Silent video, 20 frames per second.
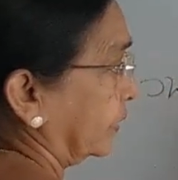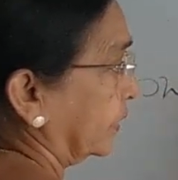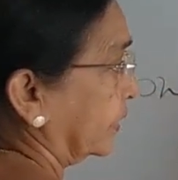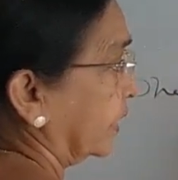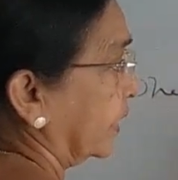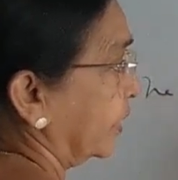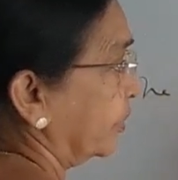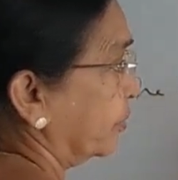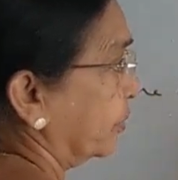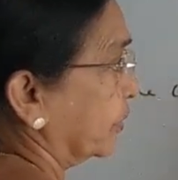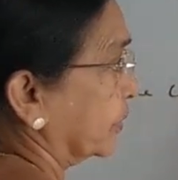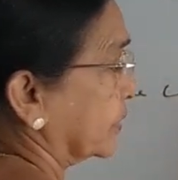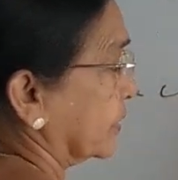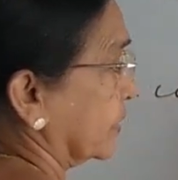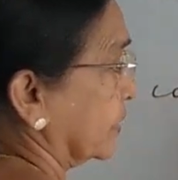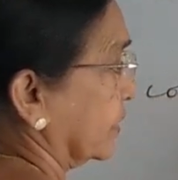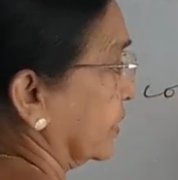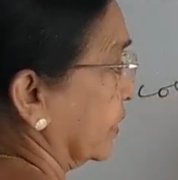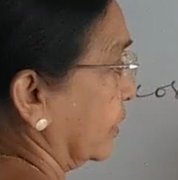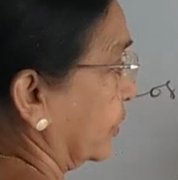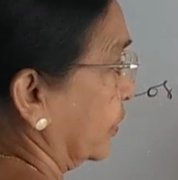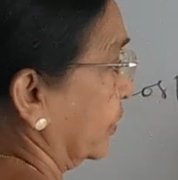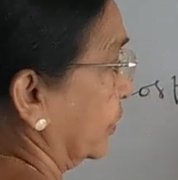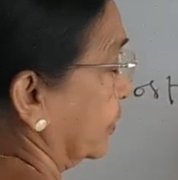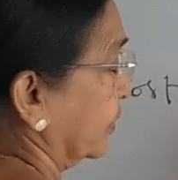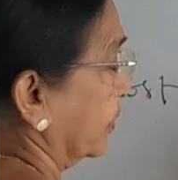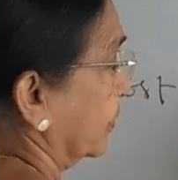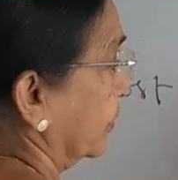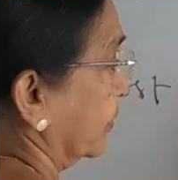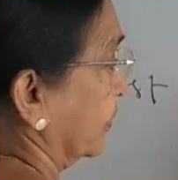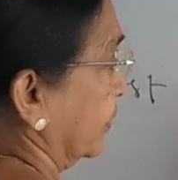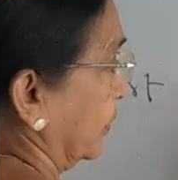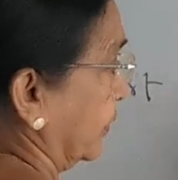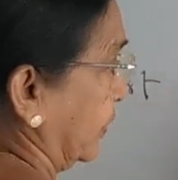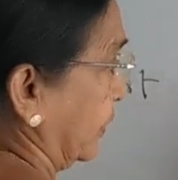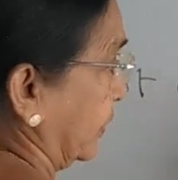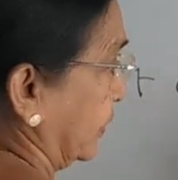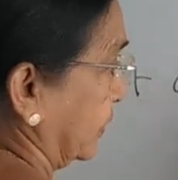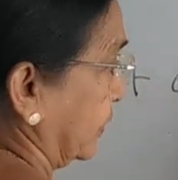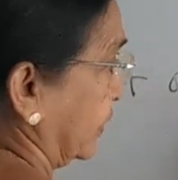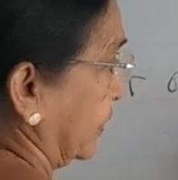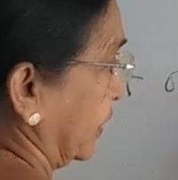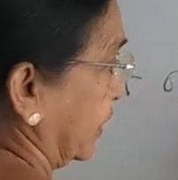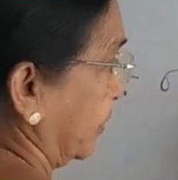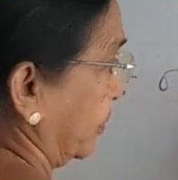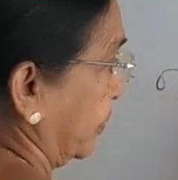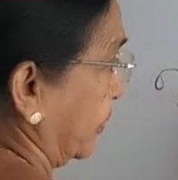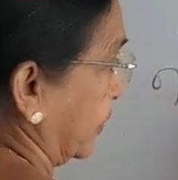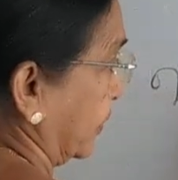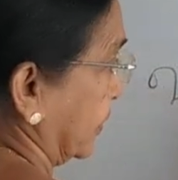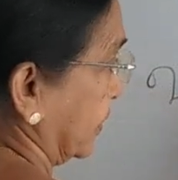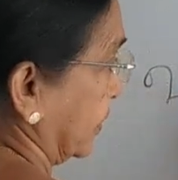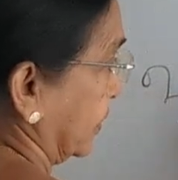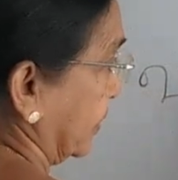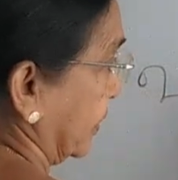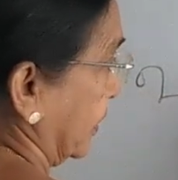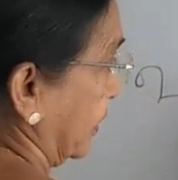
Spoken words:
three books is equal to rupees